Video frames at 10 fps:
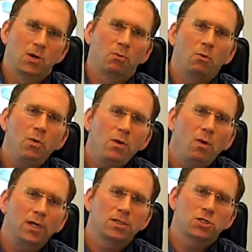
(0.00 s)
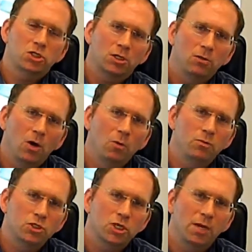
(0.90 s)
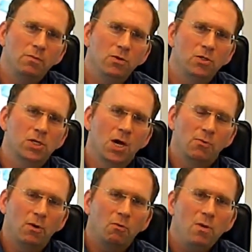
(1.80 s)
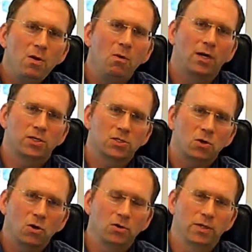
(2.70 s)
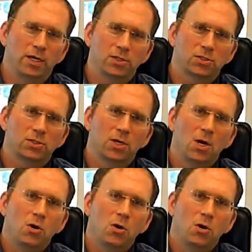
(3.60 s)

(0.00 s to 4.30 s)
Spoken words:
What we want is shalom, shleimut. What we want is wholeness.